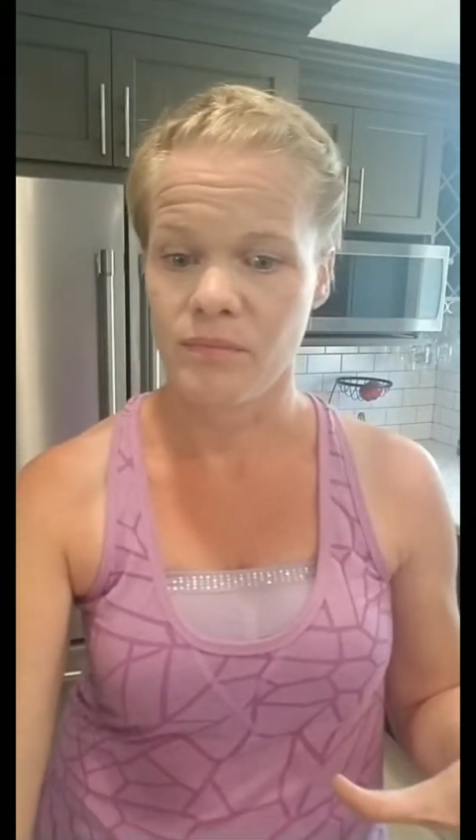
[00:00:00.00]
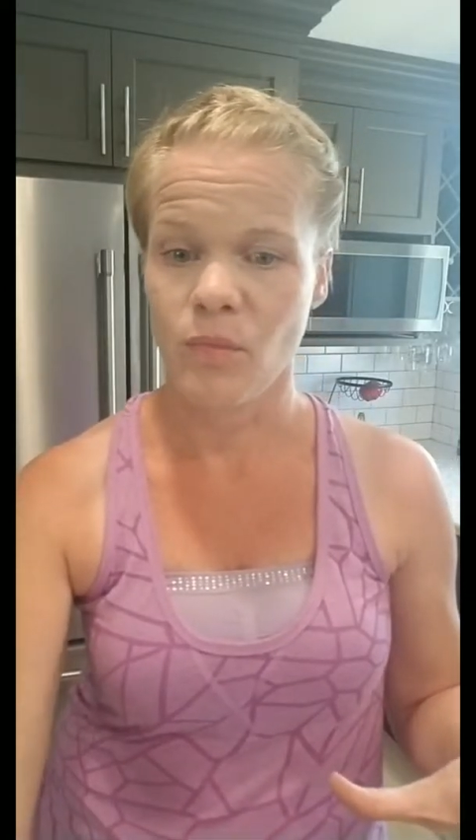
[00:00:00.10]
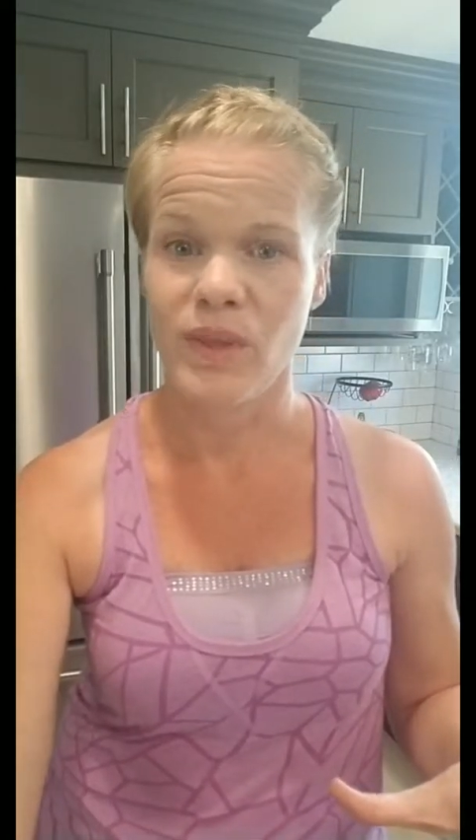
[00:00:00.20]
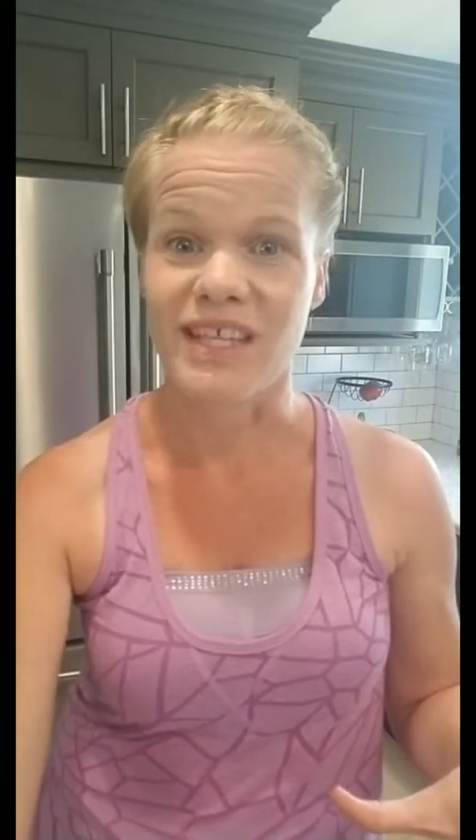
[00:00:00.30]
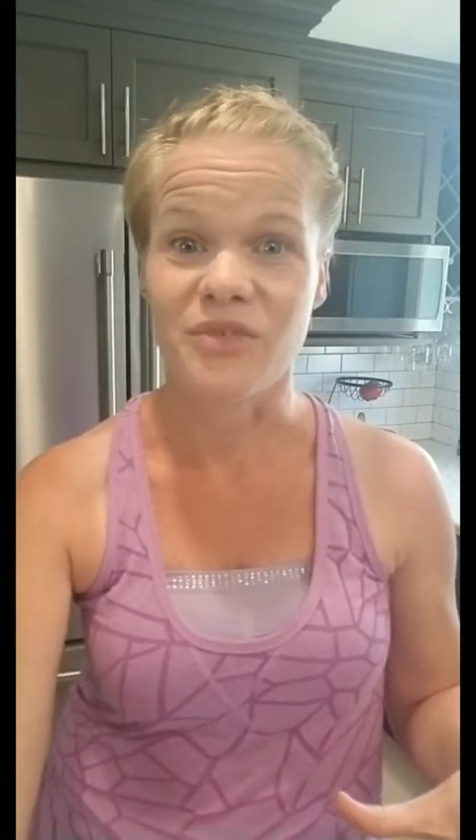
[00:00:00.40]

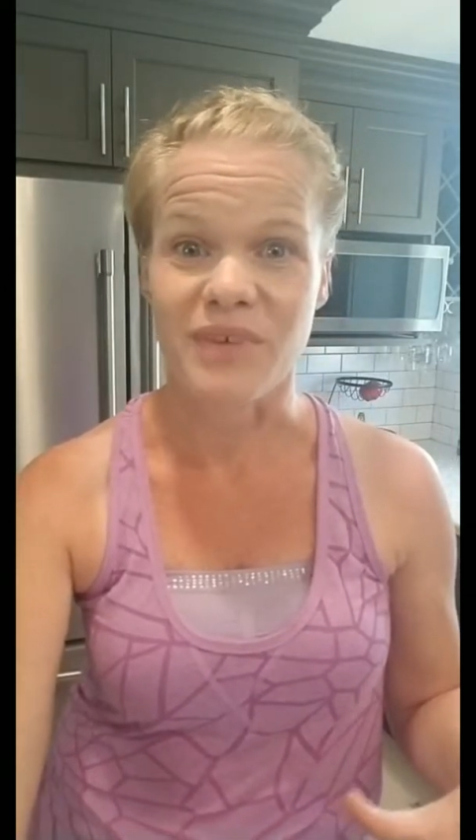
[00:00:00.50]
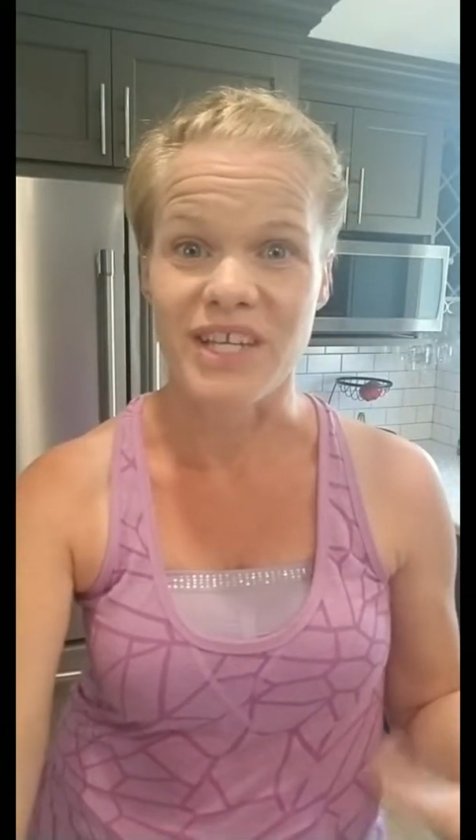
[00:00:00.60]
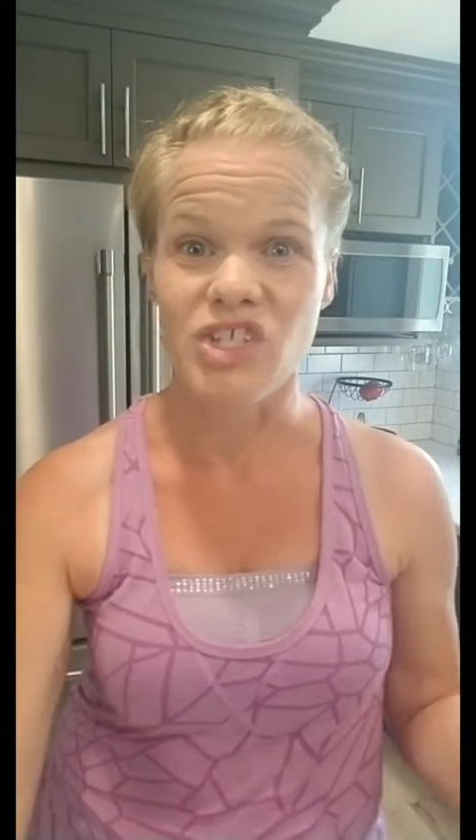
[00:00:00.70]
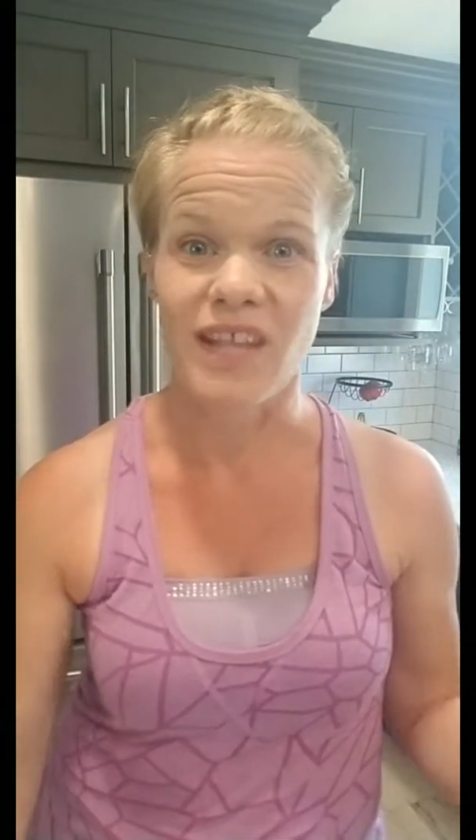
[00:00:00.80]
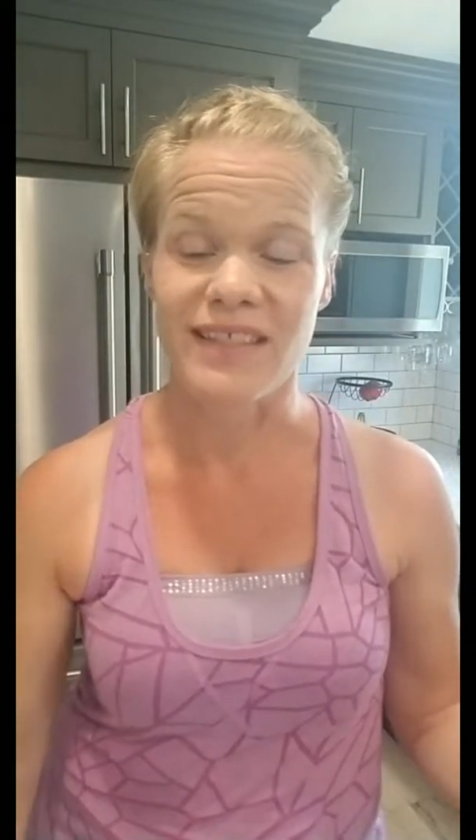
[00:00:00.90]
within
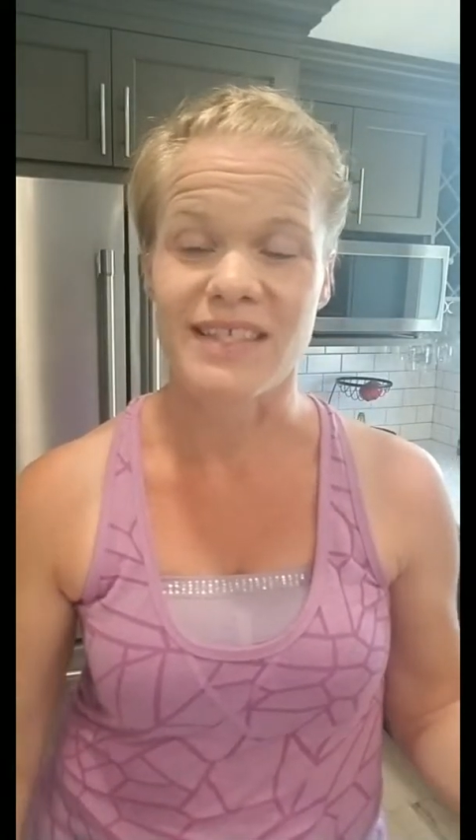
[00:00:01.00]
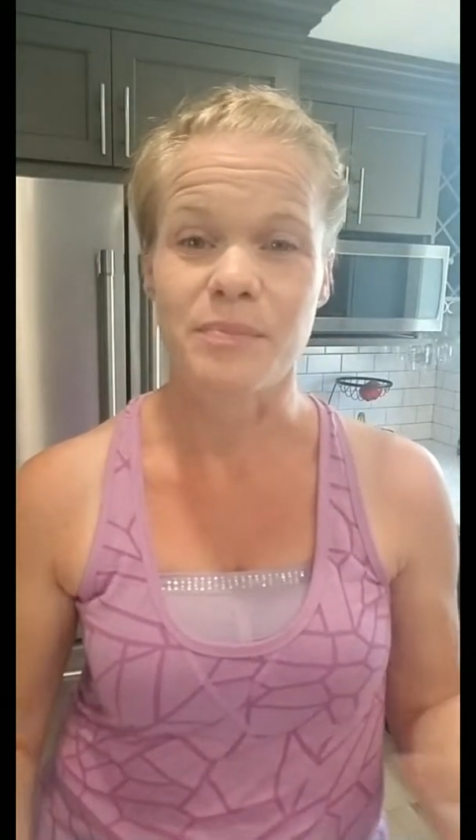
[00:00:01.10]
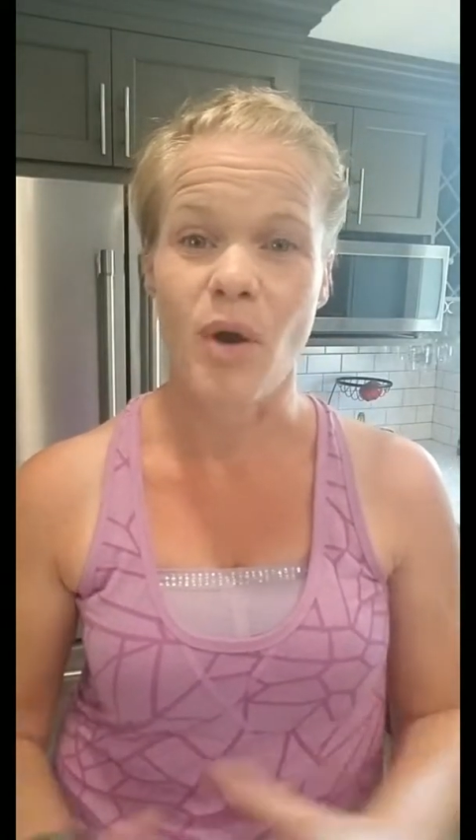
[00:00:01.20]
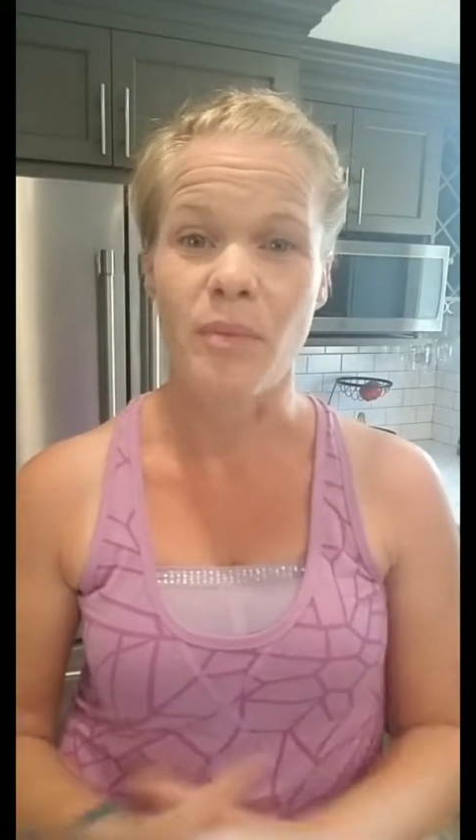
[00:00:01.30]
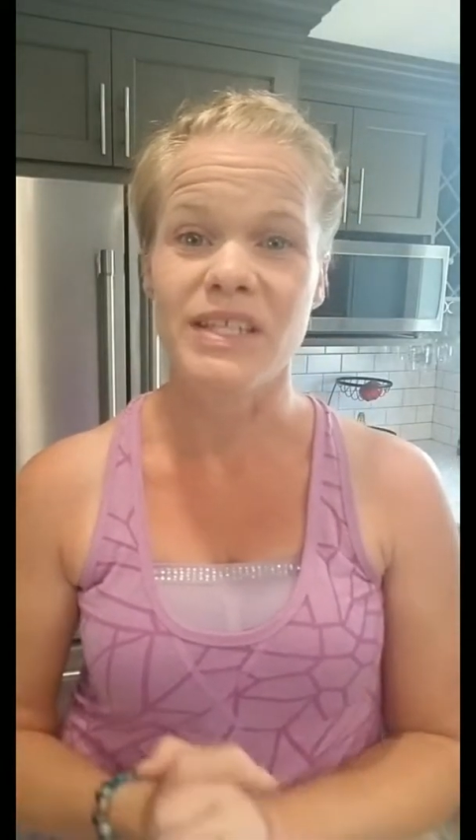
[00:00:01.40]
reach at this
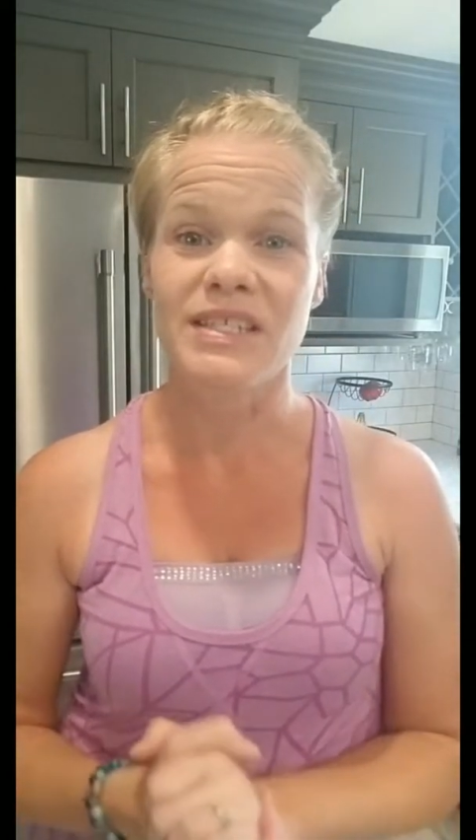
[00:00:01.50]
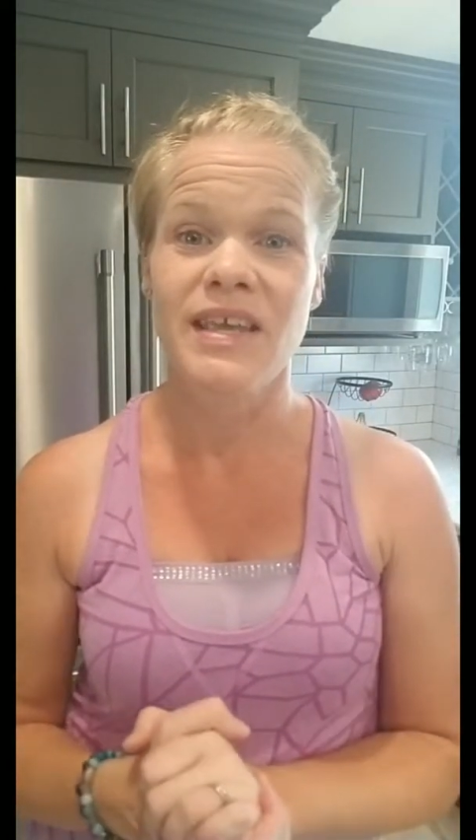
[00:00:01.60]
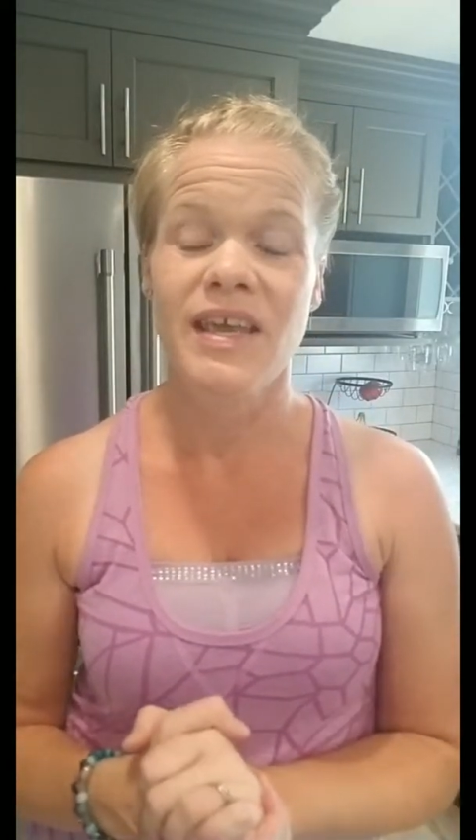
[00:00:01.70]
moment,